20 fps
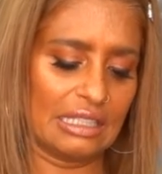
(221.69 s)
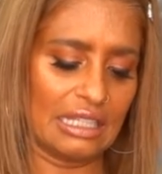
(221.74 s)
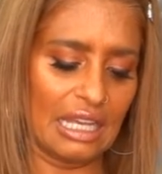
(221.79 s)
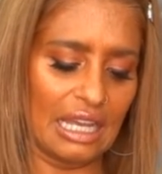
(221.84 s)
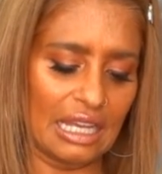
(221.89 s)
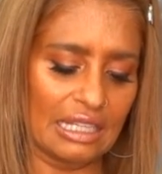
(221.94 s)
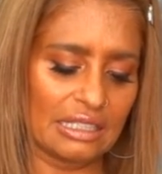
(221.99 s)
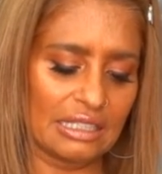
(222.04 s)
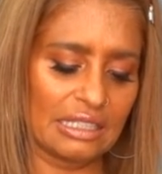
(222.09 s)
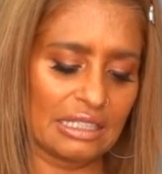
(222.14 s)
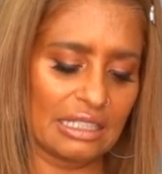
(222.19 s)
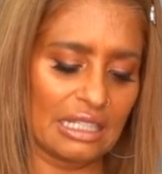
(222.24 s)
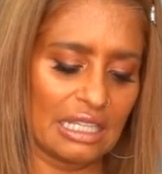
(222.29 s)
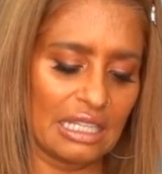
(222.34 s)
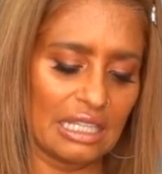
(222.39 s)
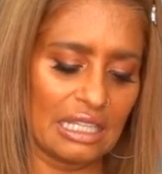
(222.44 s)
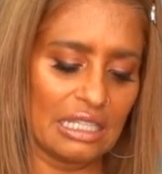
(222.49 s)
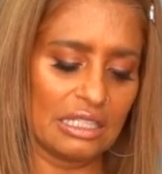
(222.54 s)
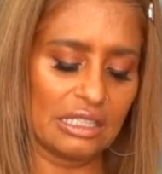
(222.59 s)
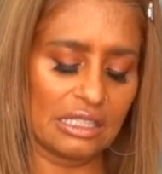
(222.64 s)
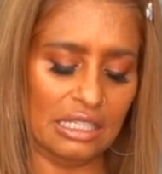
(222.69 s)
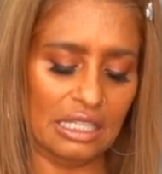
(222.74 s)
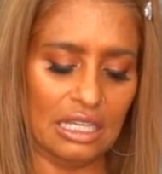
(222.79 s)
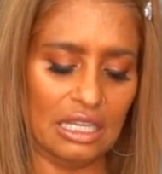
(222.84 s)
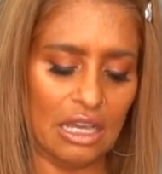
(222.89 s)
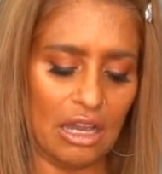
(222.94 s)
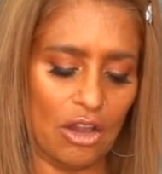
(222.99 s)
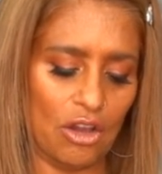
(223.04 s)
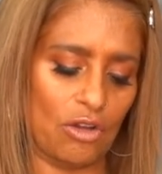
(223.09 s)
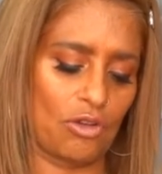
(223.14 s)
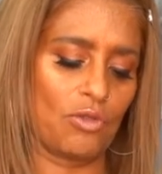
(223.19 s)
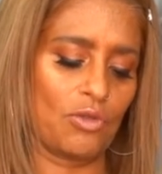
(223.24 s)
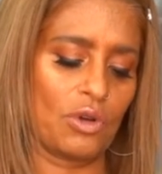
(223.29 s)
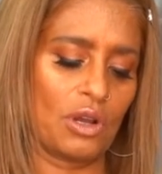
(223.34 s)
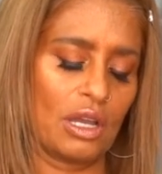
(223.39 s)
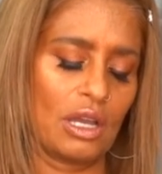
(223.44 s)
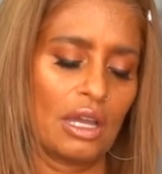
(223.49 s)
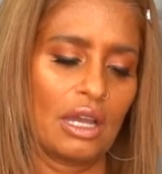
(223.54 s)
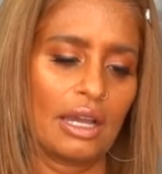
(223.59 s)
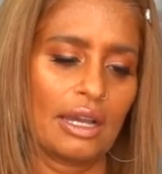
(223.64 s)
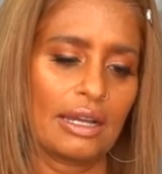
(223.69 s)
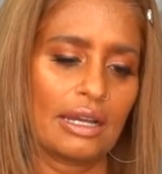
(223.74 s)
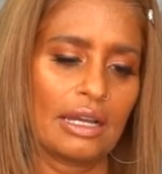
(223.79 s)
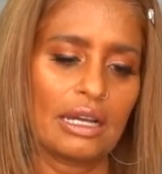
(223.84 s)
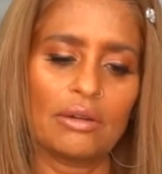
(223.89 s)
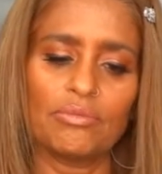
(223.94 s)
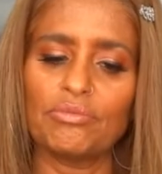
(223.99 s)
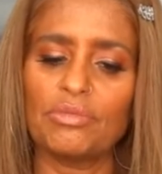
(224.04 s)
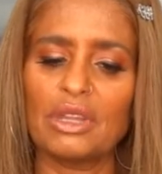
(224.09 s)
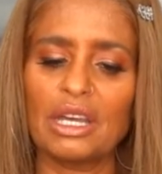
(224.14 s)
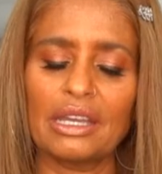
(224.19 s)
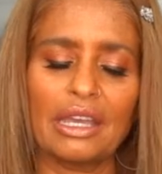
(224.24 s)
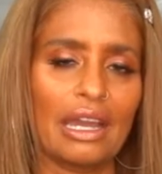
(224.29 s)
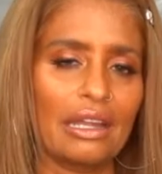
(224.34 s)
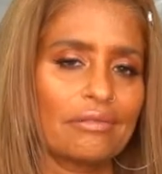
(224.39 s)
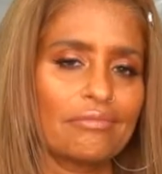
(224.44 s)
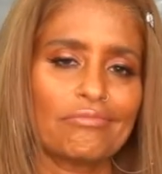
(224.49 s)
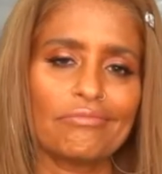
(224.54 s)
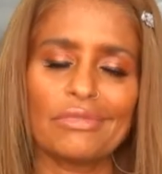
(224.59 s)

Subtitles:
SECO. Again,